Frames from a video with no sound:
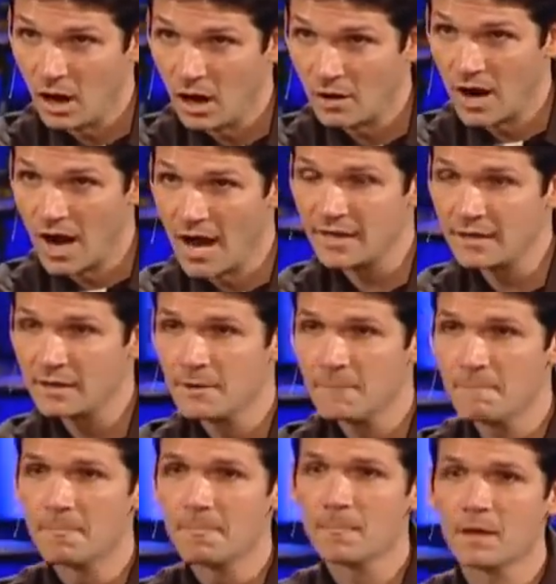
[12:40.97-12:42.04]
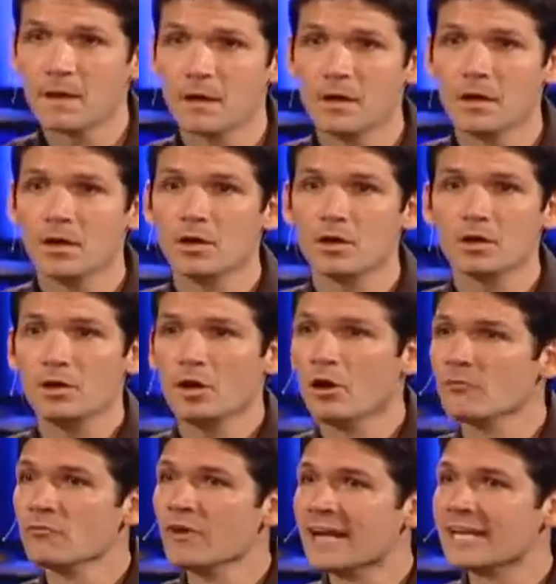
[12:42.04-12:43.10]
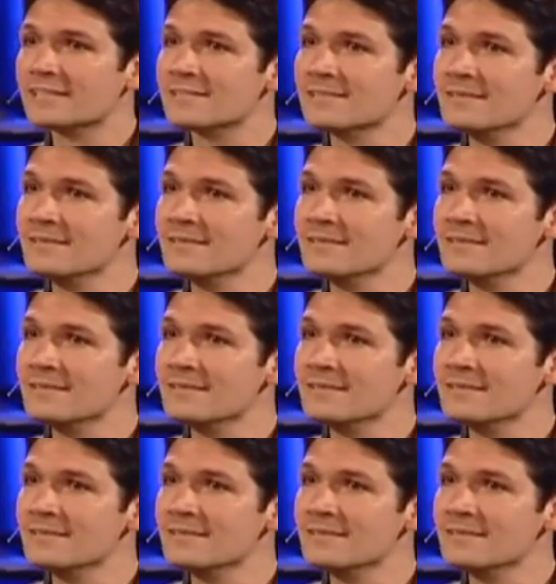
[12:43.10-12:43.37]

All right? You don't wring its